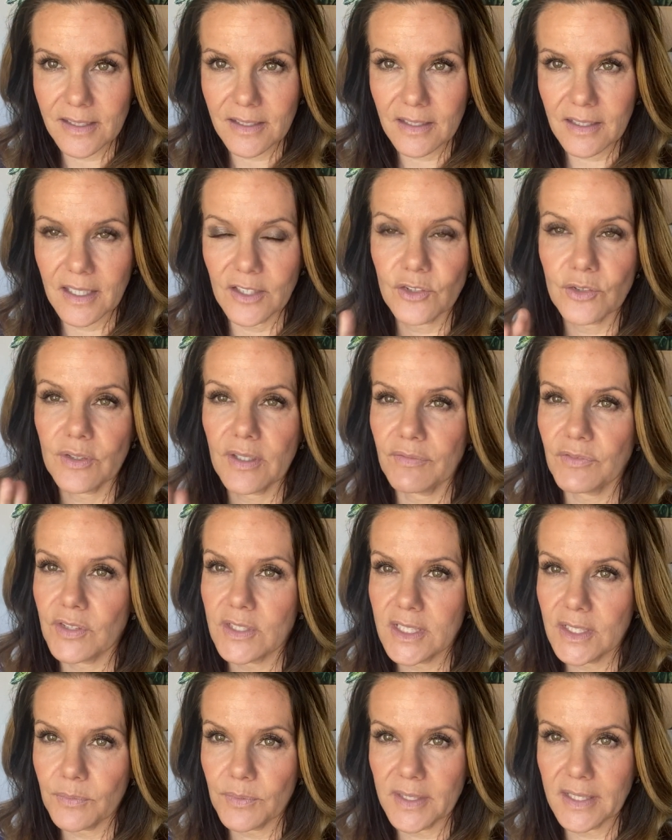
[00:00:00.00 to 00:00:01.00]
Okay, so you have to
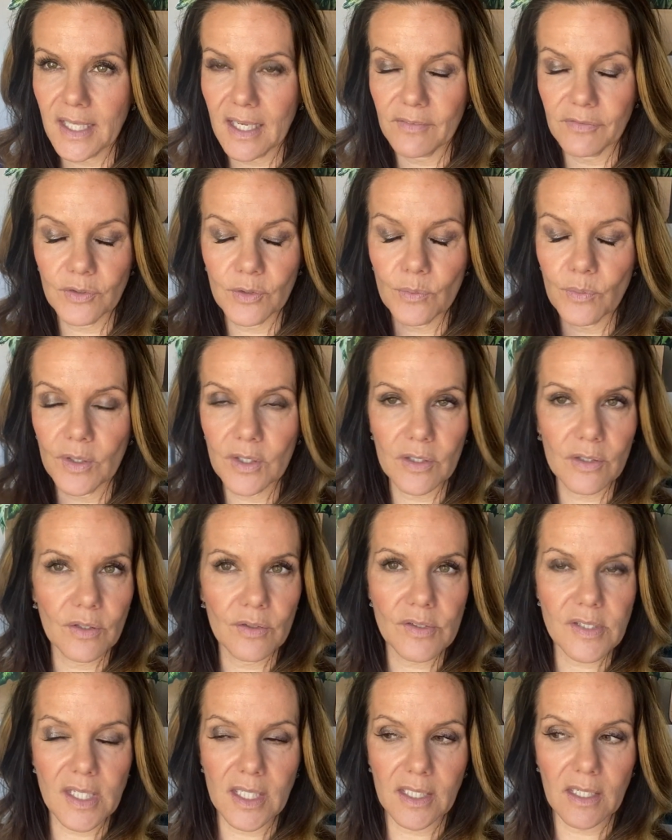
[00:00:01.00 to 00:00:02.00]
deal with that. If you're one of
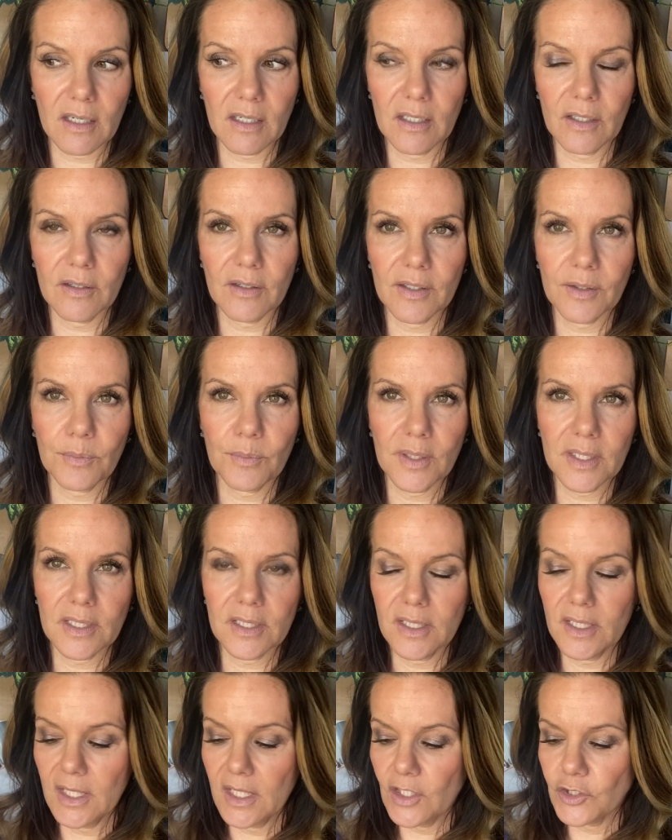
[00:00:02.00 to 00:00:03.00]
those like, oh, I don't want to
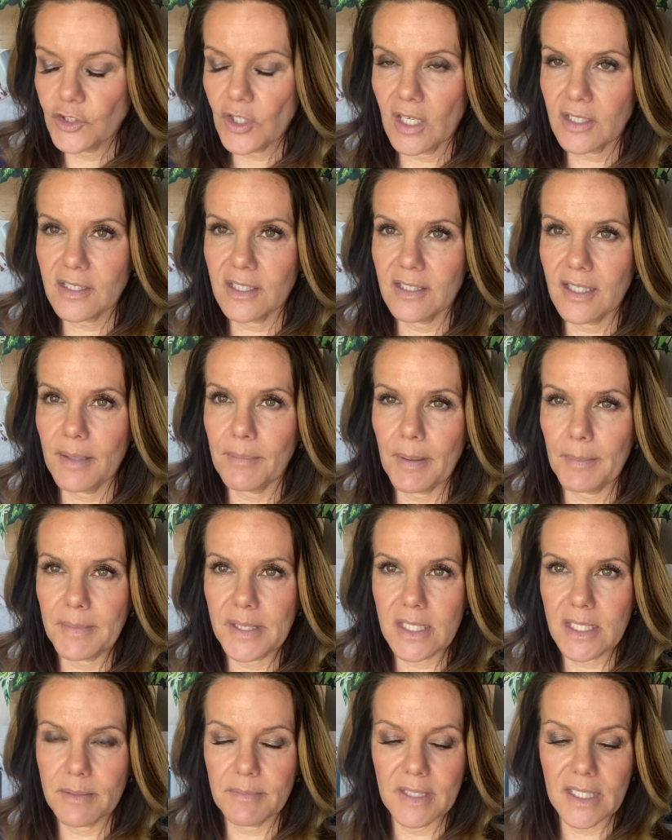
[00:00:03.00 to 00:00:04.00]
talk to them, I'm
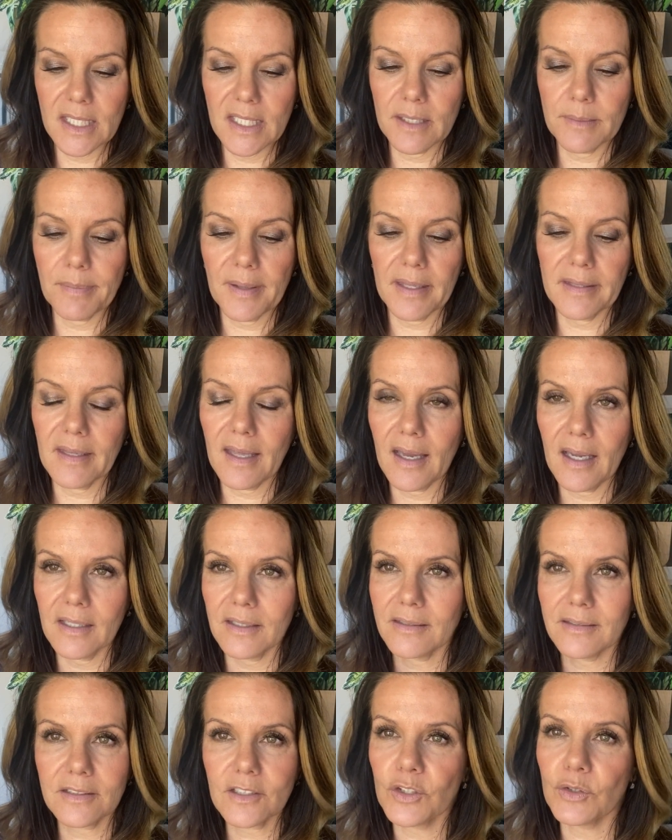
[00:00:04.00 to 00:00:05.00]
intimidated by that,
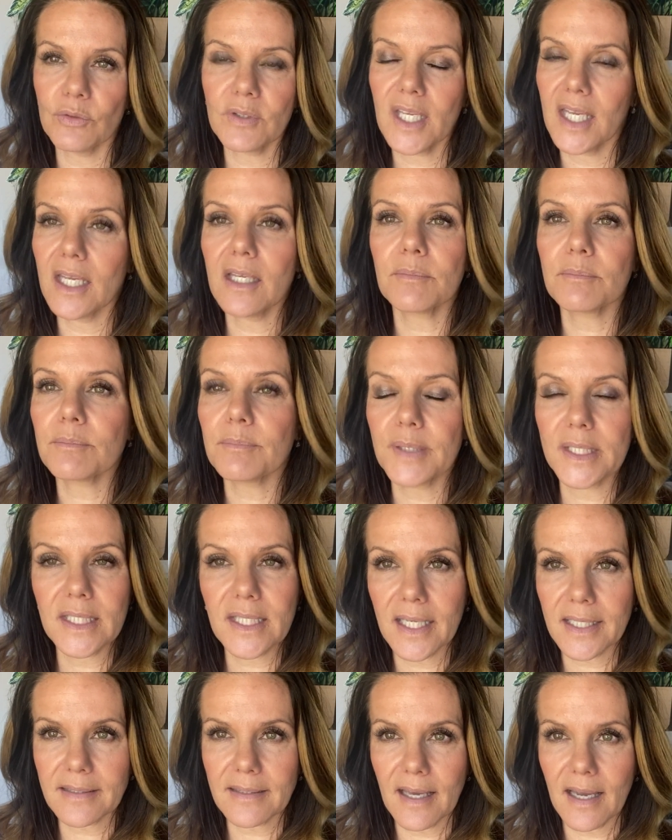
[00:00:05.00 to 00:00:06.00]
you can't be
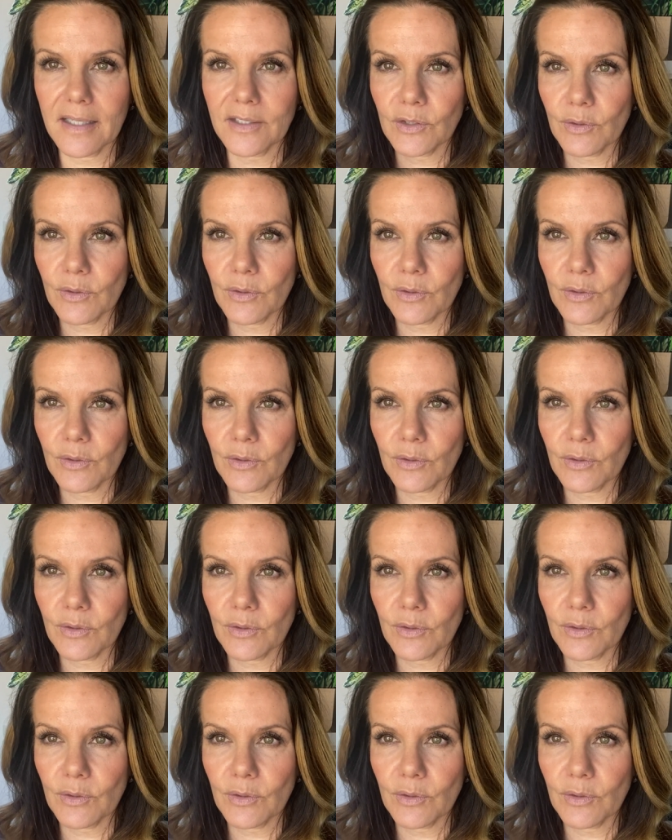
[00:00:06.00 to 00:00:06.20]
like that.